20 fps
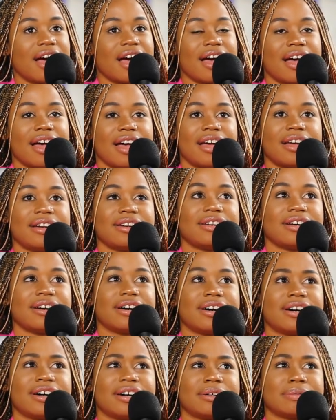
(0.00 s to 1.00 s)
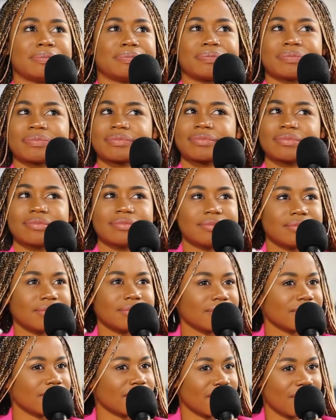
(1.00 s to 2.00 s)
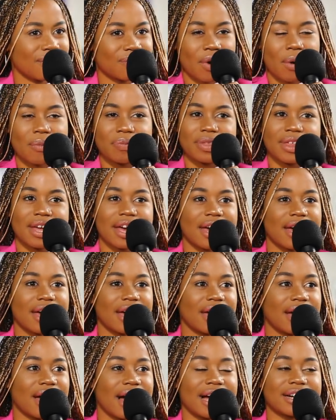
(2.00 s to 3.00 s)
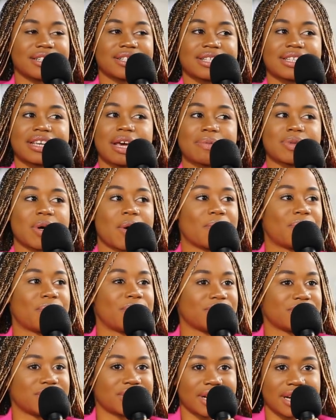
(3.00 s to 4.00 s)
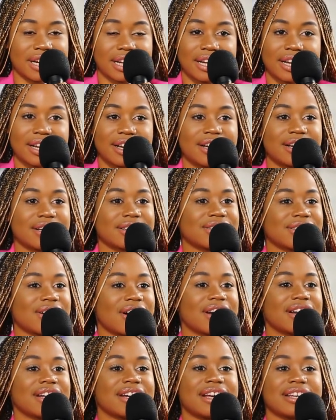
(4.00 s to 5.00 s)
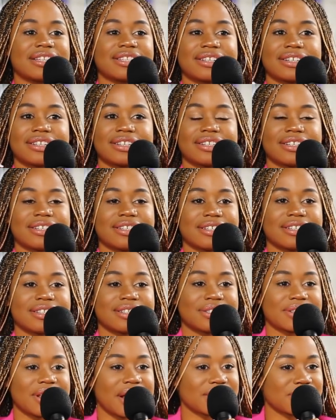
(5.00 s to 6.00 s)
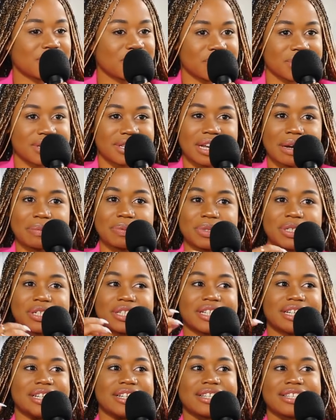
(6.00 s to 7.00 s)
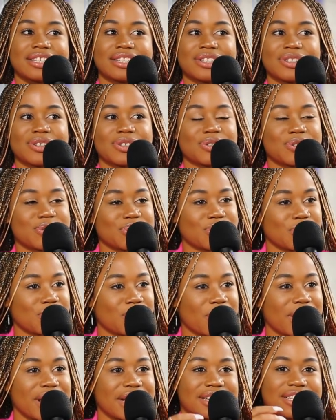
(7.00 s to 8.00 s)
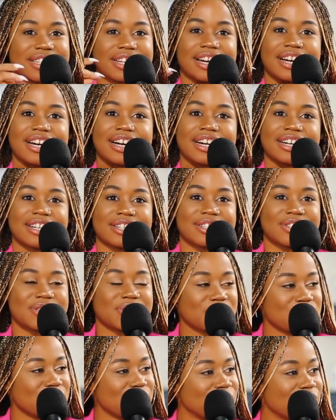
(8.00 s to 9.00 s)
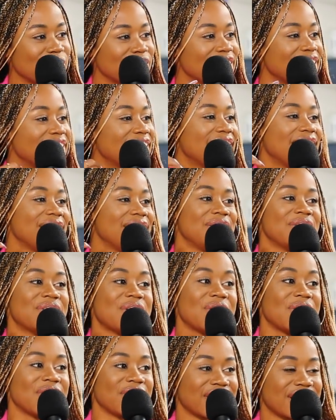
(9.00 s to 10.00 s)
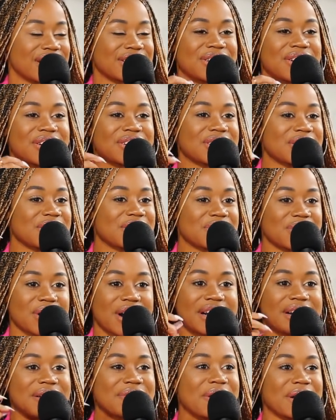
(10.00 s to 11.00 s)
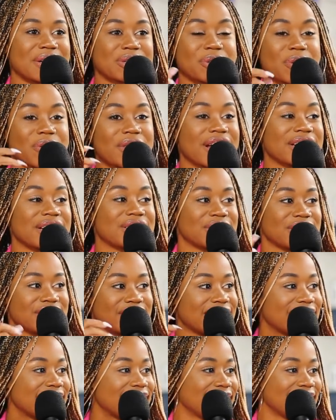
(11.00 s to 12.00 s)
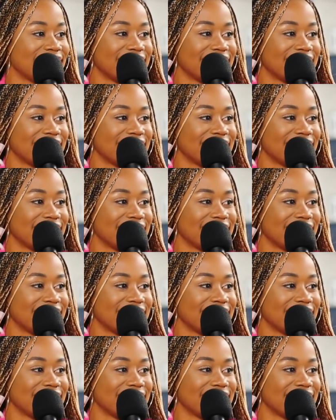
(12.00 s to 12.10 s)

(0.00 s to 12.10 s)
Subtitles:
and from there, I just kept on pushing. Started as a receptionist, to a waiter, to, you know, because you're just trying to make sure that you're